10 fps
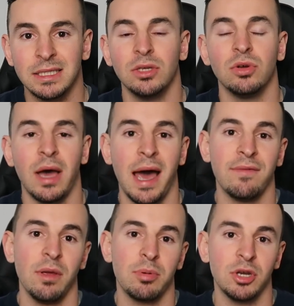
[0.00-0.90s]
still
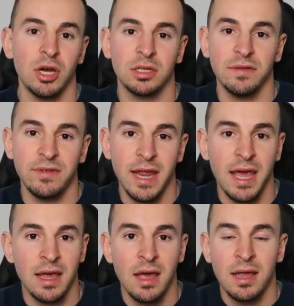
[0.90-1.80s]
have a productive
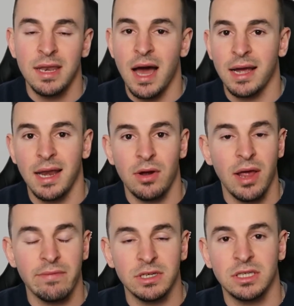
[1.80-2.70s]
day knocking
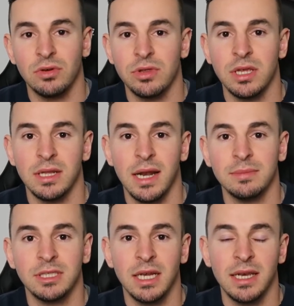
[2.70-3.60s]
out every single thing that
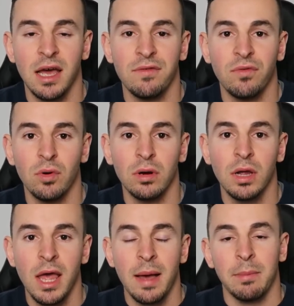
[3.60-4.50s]
i'm setting out for
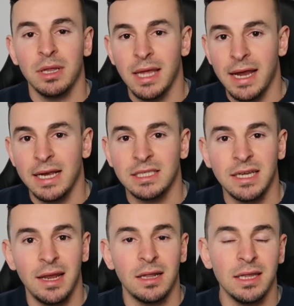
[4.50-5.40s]
but like i
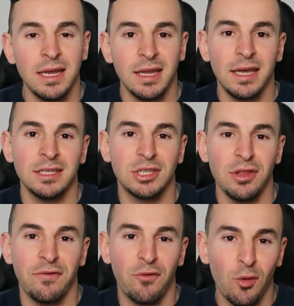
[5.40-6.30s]
said leaning into
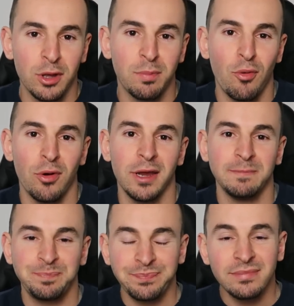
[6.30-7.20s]
the fourth point